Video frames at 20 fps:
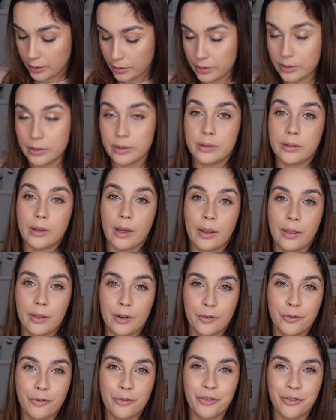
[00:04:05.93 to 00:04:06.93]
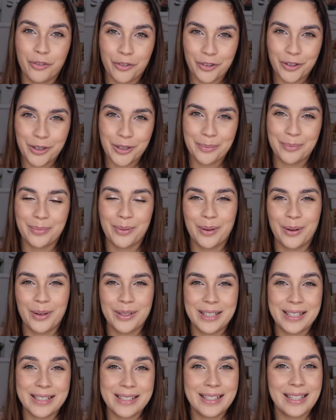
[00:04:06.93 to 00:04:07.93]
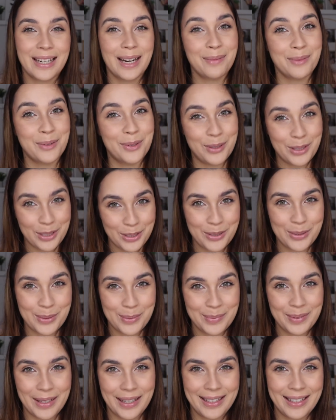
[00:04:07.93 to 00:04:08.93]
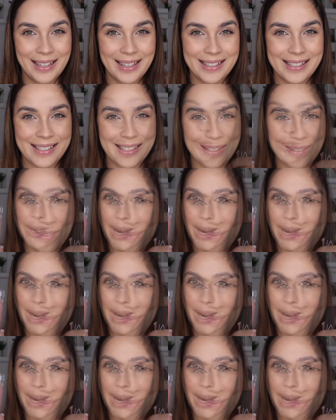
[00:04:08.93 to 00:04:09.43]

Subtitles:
the other 4 products that I'm going to apply next.